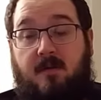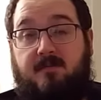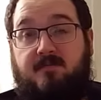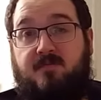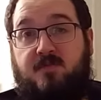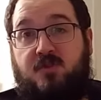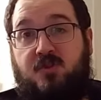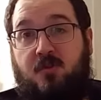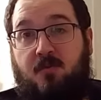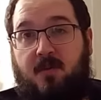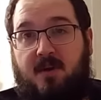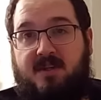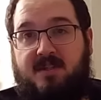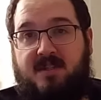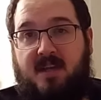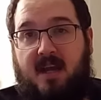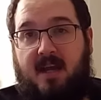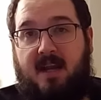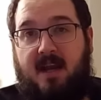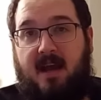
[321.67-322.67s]
I'm super
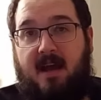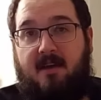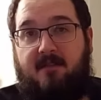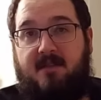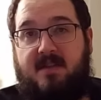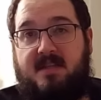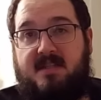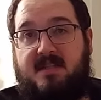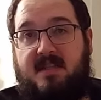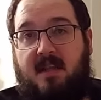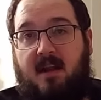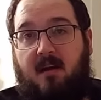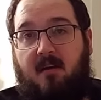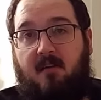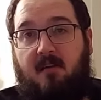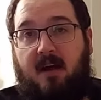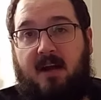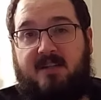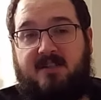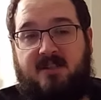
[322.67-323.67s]
excited to have this in the
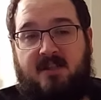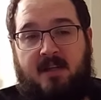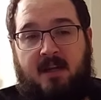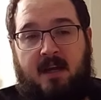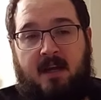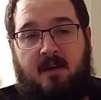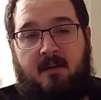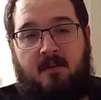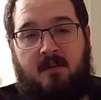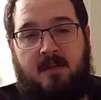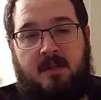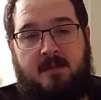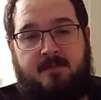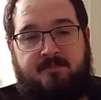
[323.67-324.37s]
collection now.